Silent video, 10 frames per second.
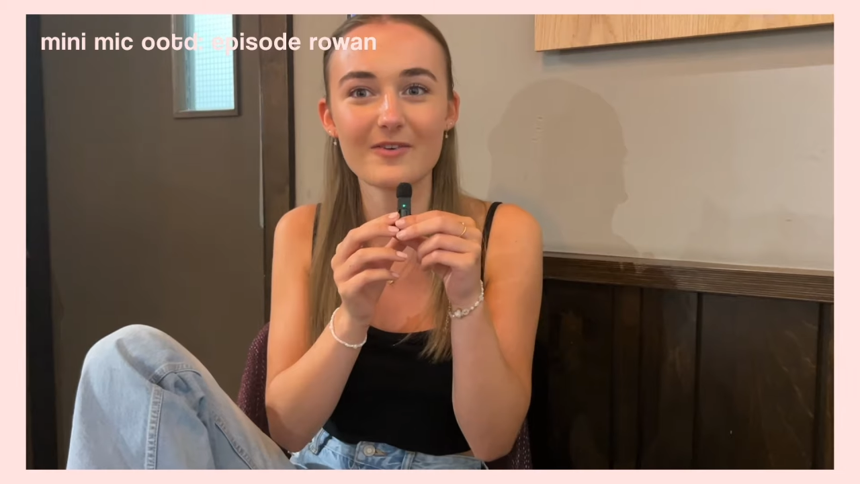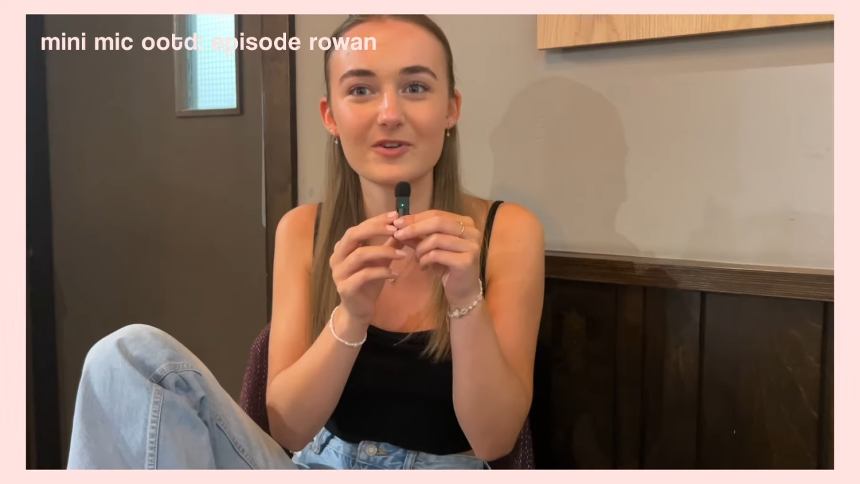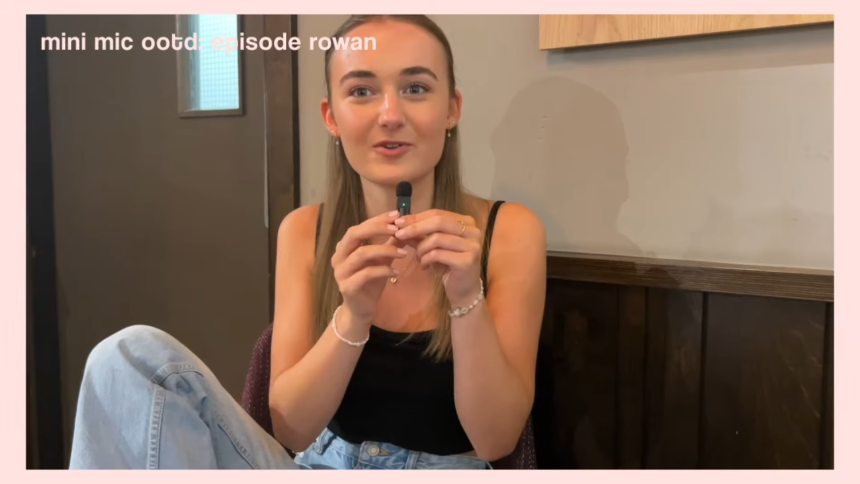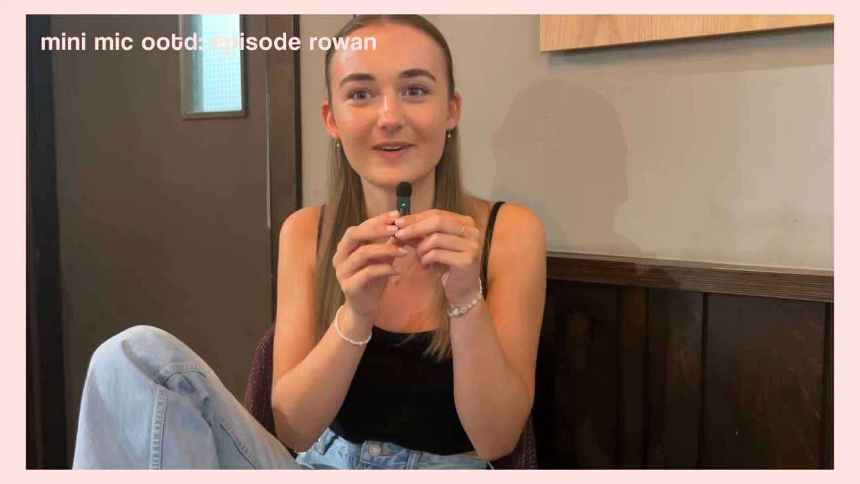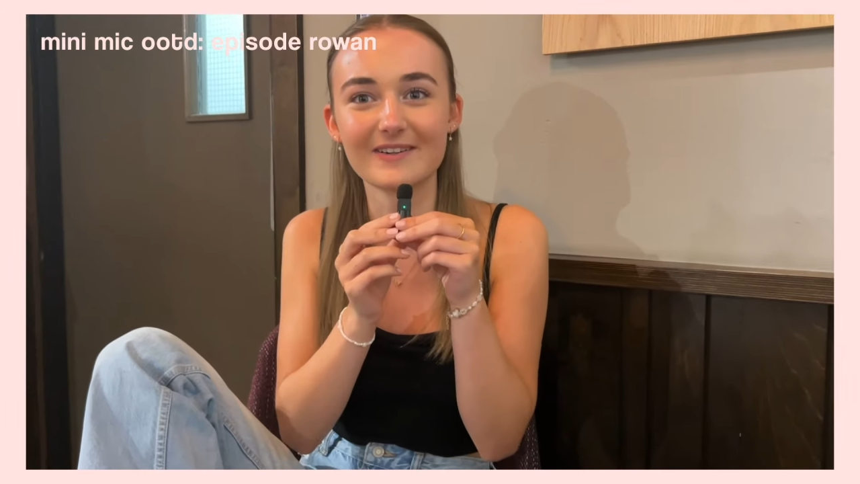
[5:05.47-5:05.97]

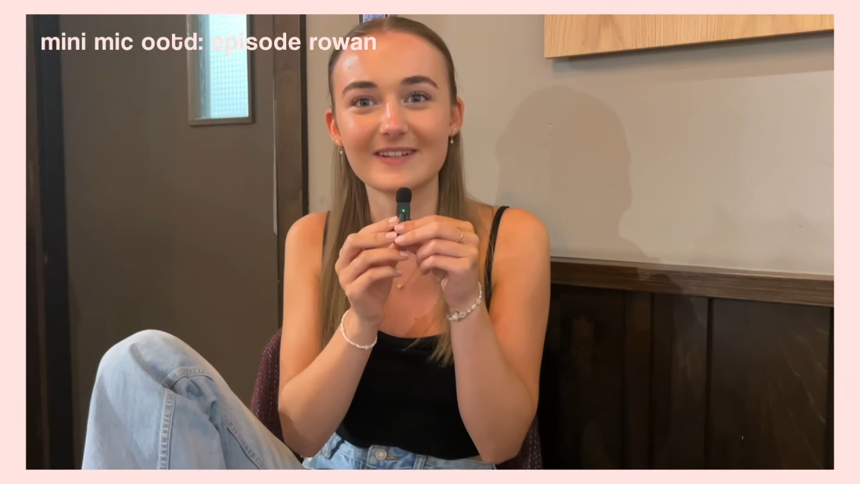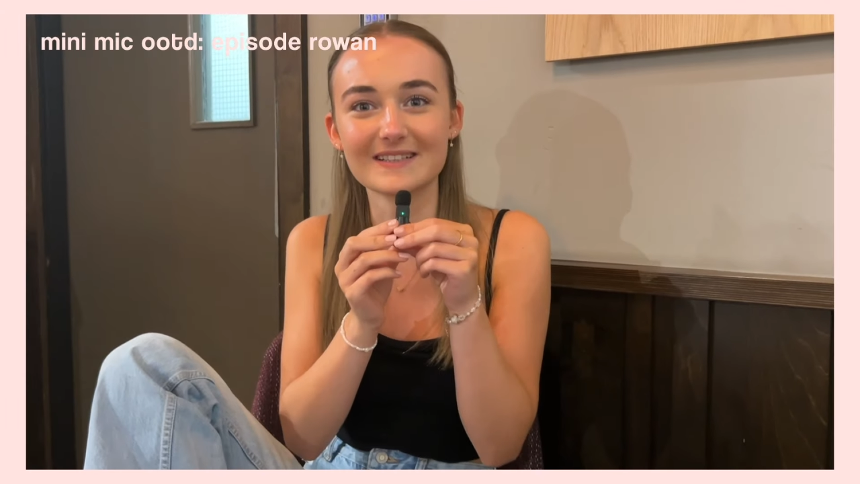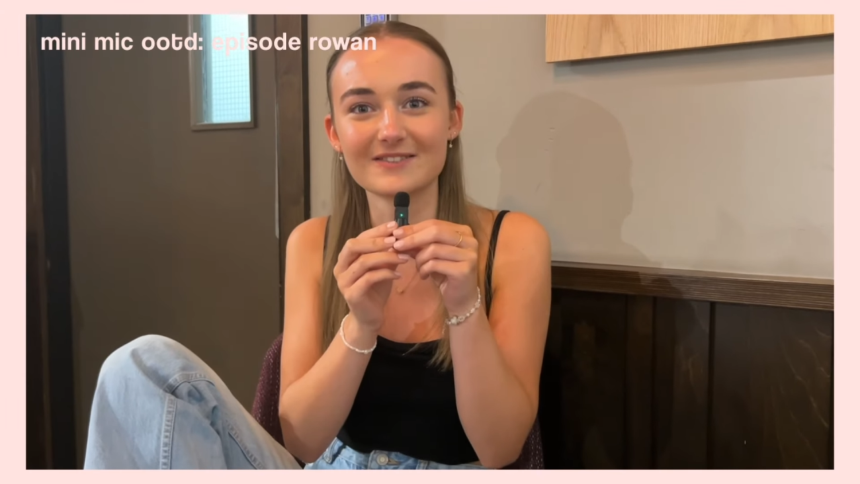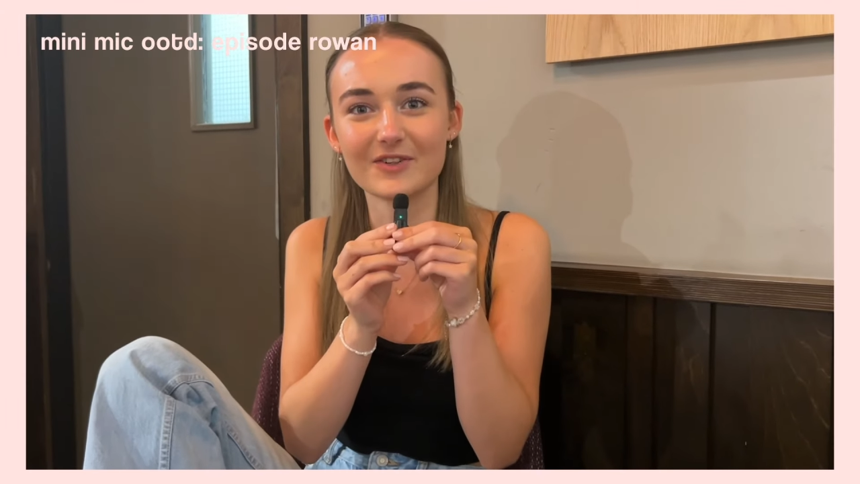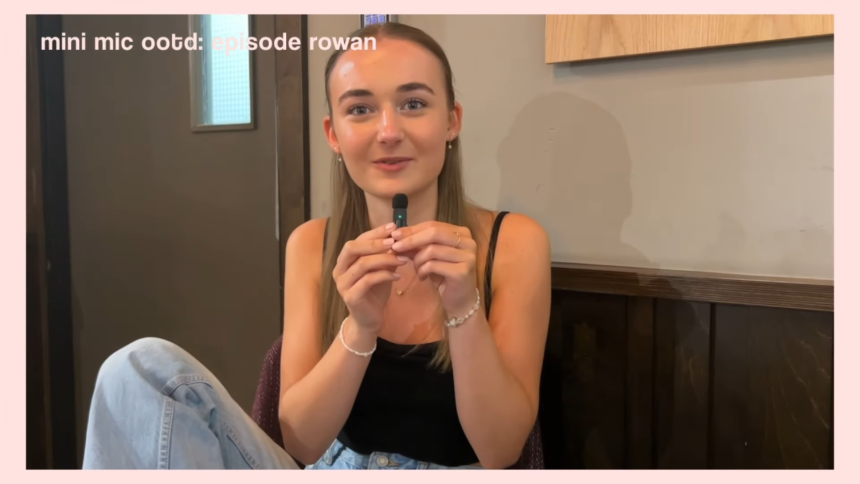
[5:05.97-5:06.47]
are your
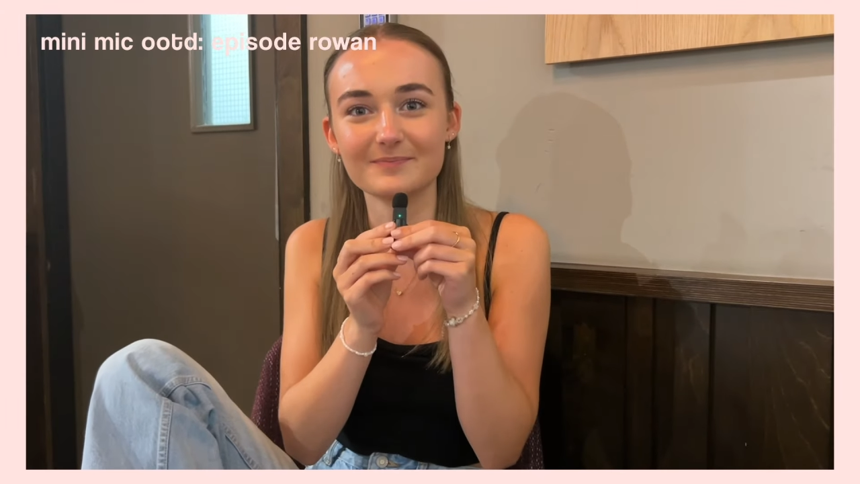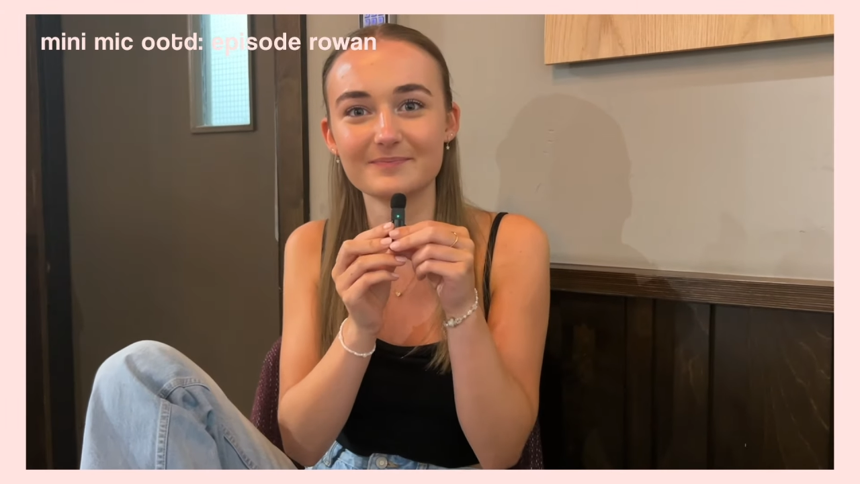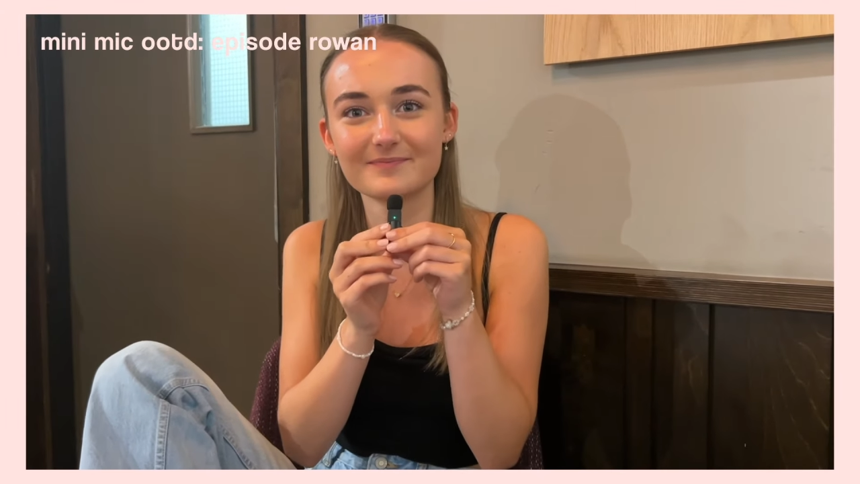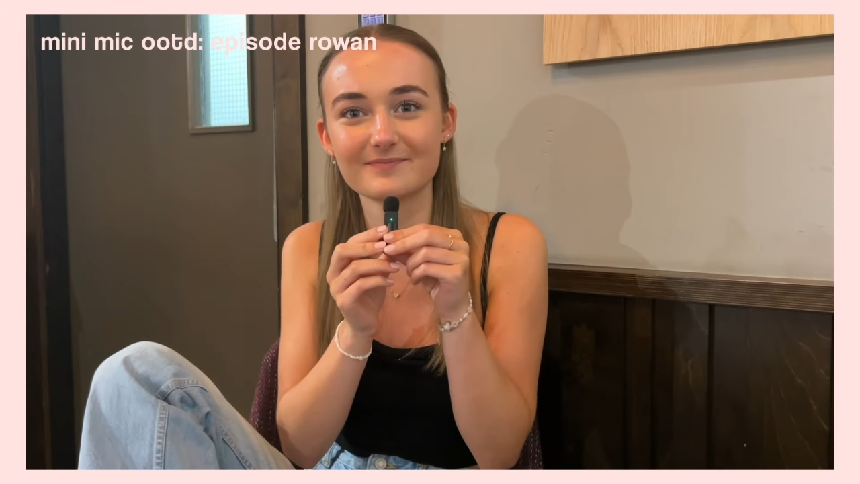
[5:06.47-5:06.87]
earrings from?